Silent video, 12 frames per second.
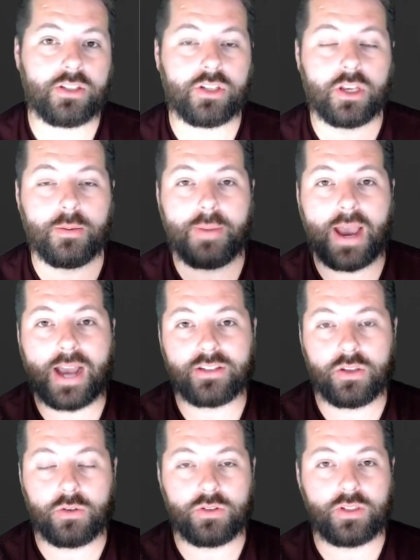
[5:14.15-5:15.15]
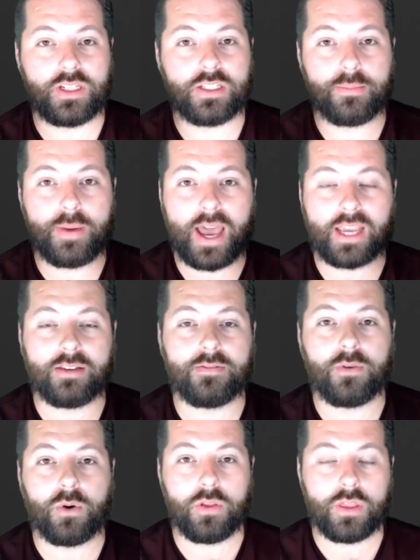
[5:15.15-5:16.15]
It's going to pass those leads back and
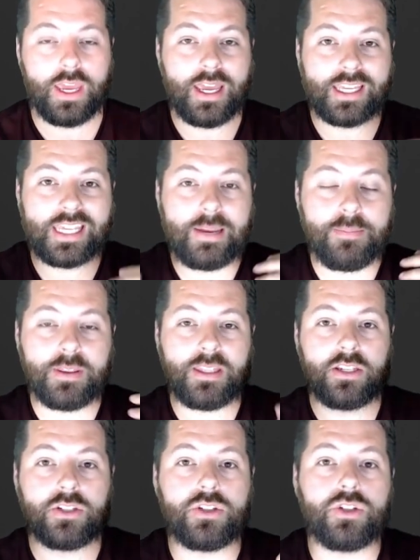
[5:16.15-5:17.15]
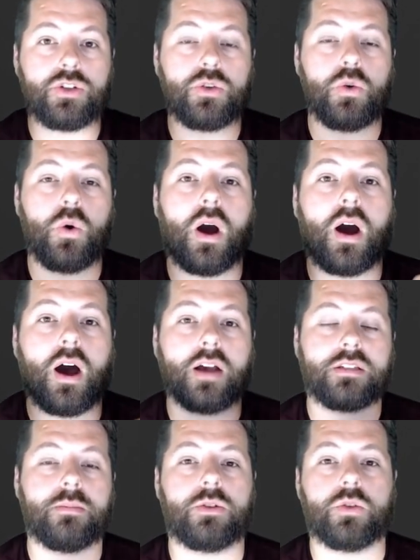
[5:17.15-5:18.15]
forth, keeping these two
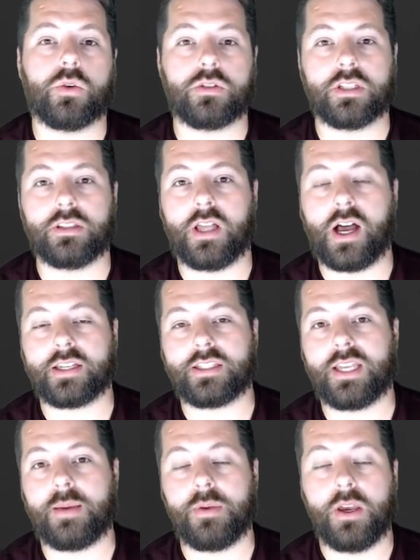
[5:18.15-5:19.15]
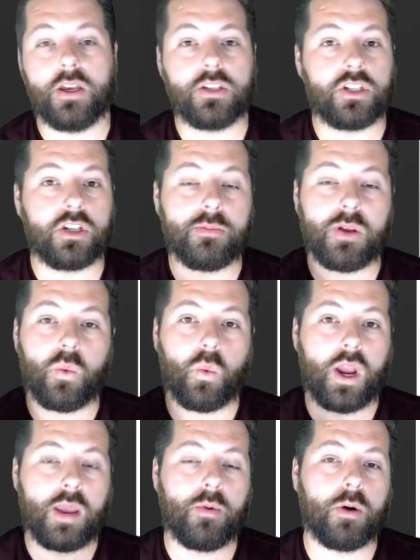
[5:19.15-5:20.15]
awesome tools in lockstep so you can be
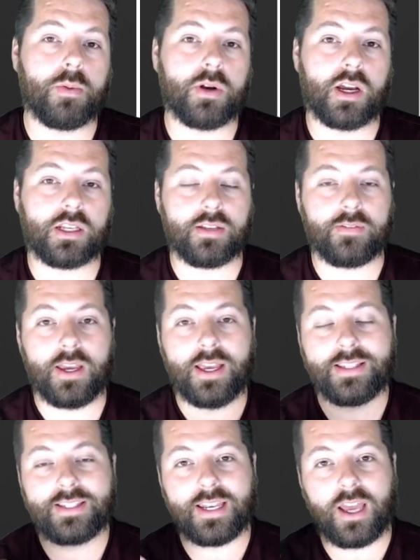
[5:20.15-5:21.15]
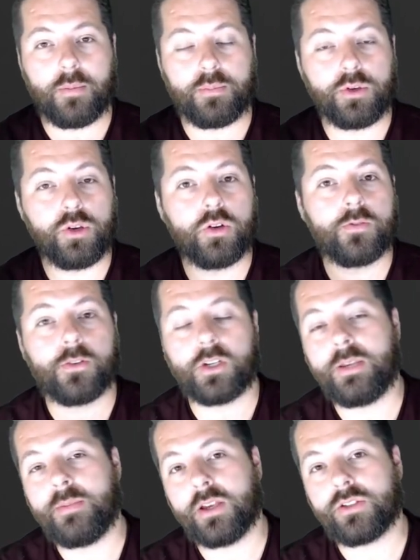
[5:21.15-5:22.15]
way more productive, send out beautiful
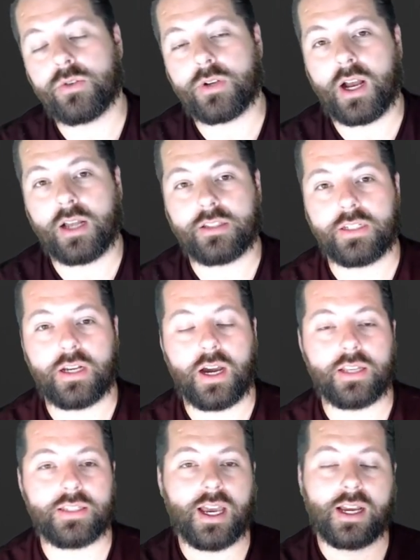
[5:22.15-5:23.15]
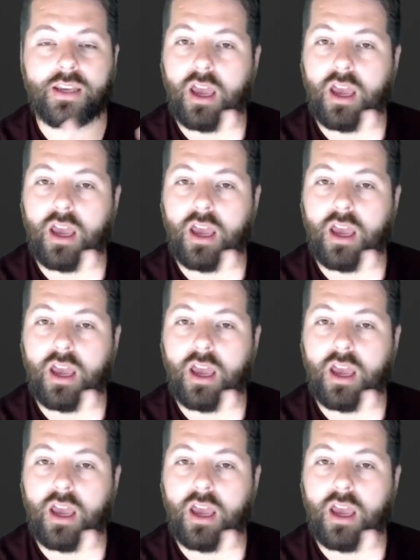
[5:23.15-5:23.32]
emails through Constant Contact,